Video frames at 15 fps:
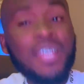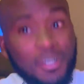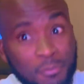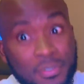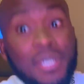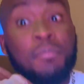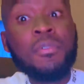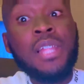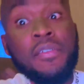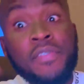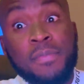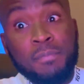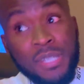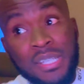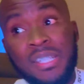you that I love
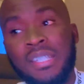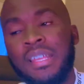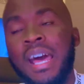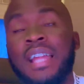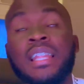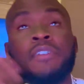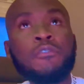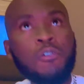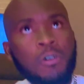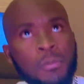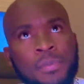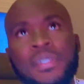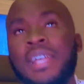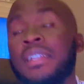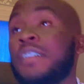peds. I love
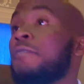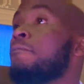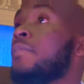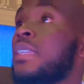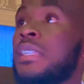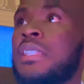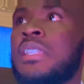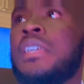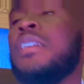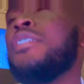ops, I love peds.